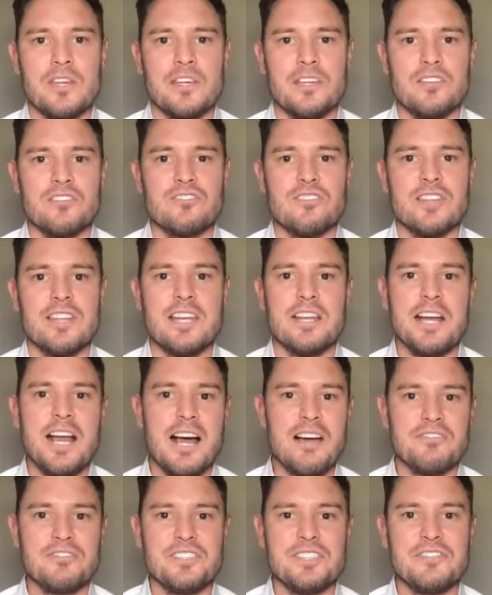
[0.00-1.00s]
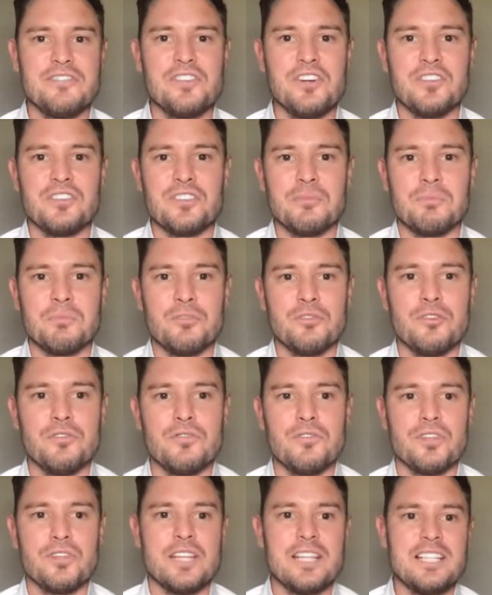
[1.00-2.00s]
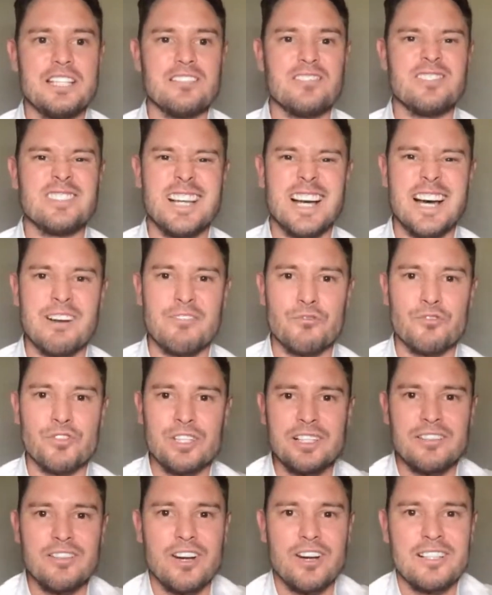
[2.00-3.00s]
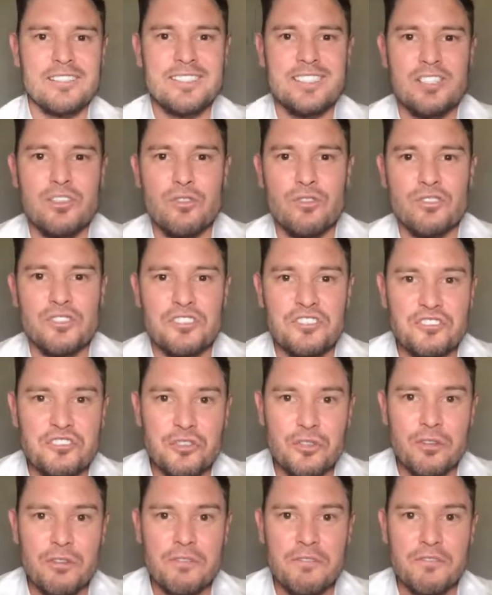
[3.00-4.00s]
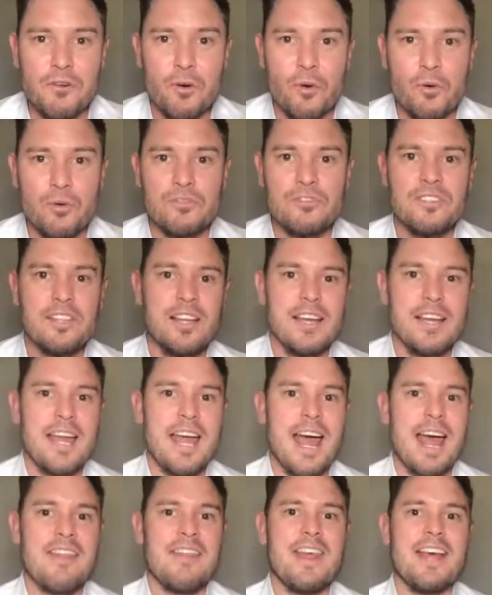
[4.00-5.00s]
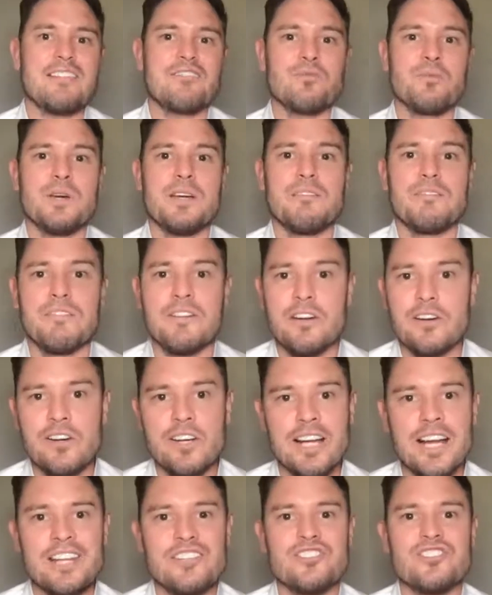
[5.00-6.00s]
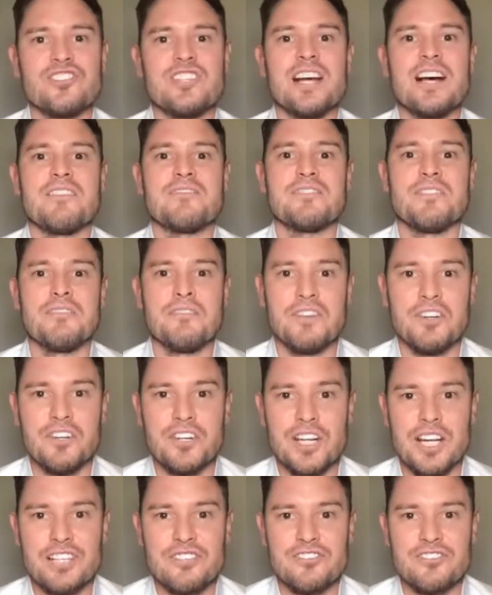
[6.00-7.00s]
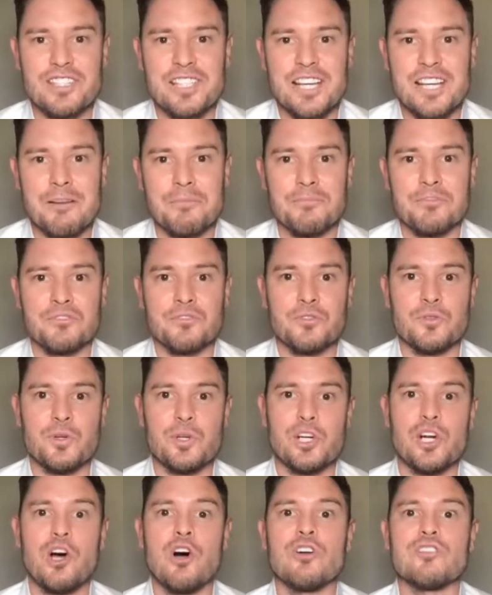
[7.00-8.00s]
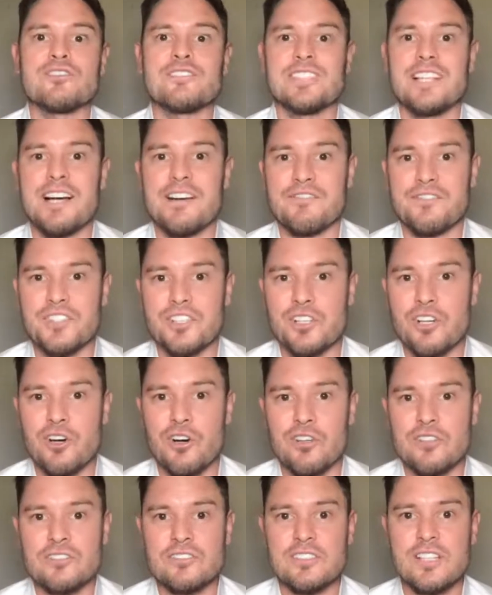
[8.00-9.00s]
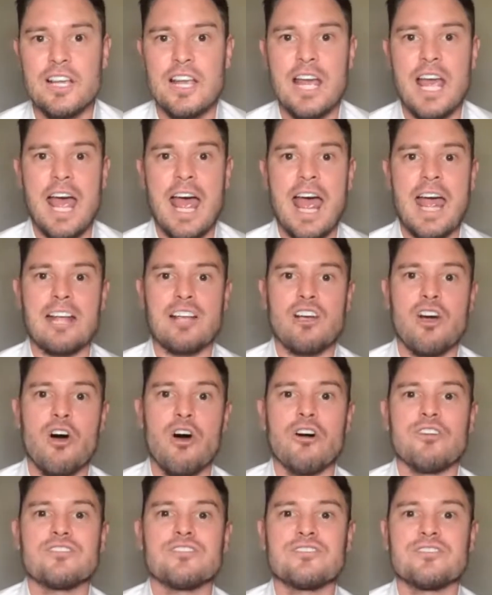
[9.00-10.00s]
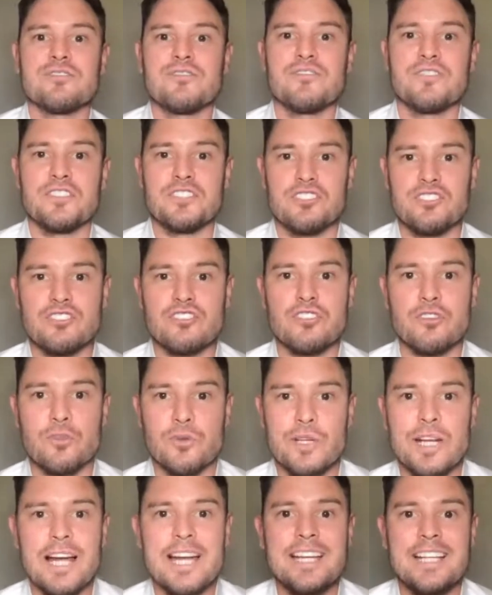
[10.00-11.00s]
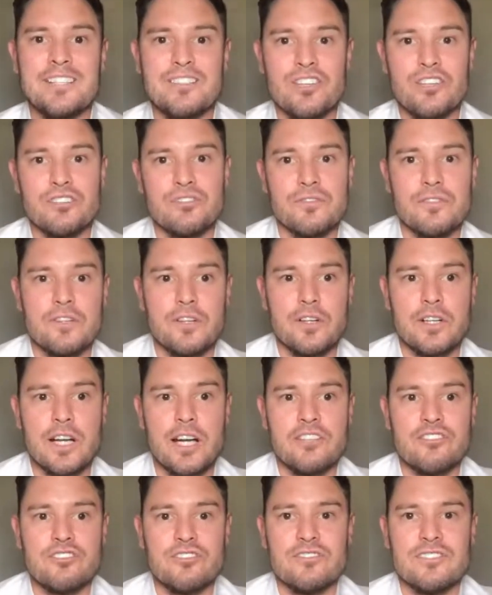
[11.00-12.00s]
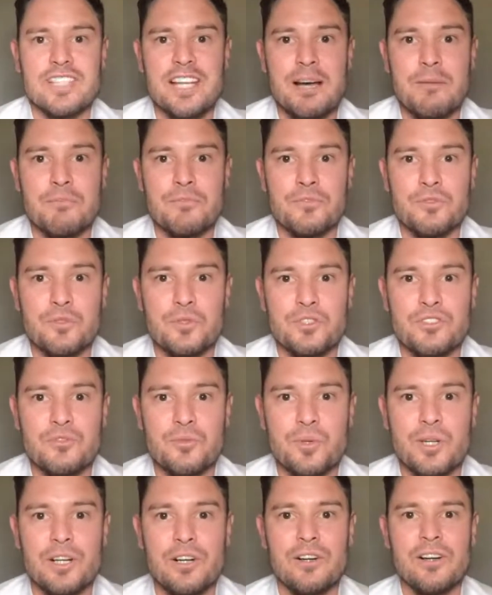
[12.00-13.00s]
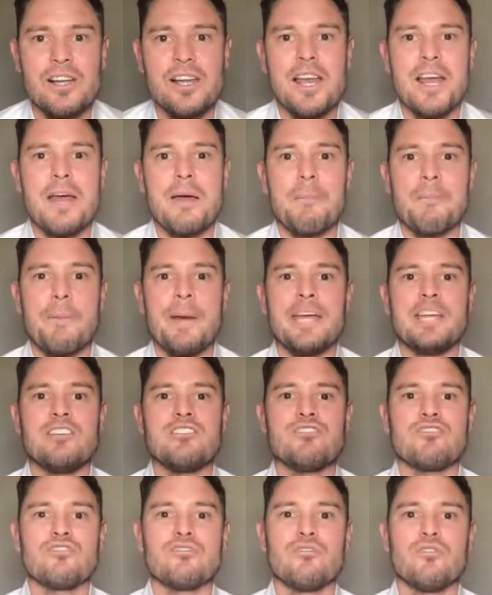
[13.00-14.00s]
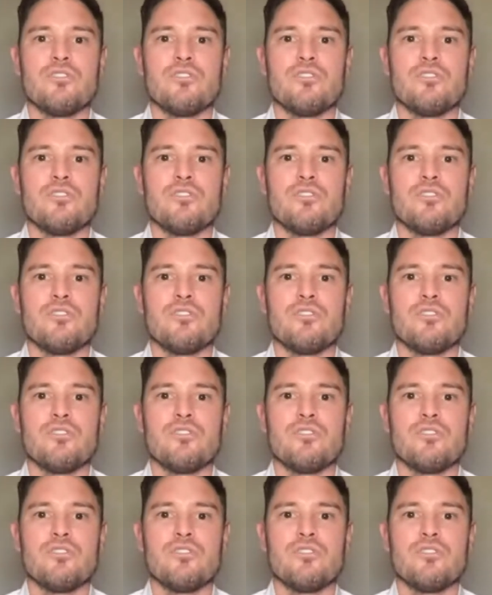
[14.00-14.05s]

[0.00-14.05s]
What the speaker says: So then after you've got the approval, then you start realizing all the shortfalls, and that's where variation after variation comes through, and cost after cost, and costs for just creating those variations come through as well. Make sure